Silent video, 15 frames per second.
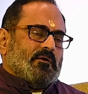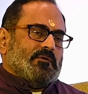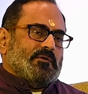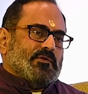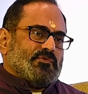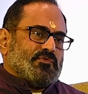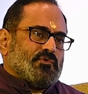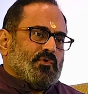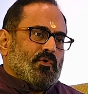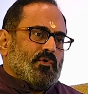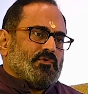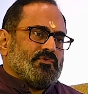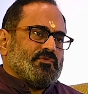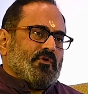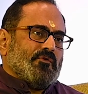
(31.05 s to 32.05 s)

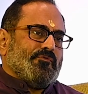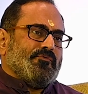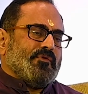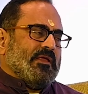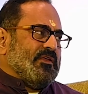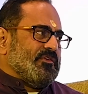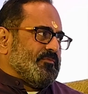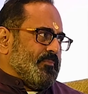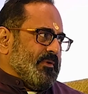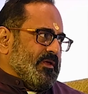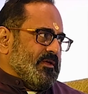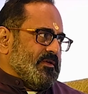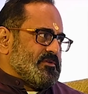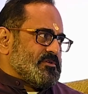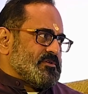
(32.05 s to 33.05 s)
discourse on free
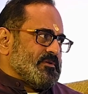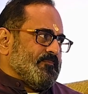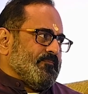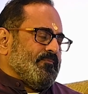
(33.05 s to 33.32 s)
speech,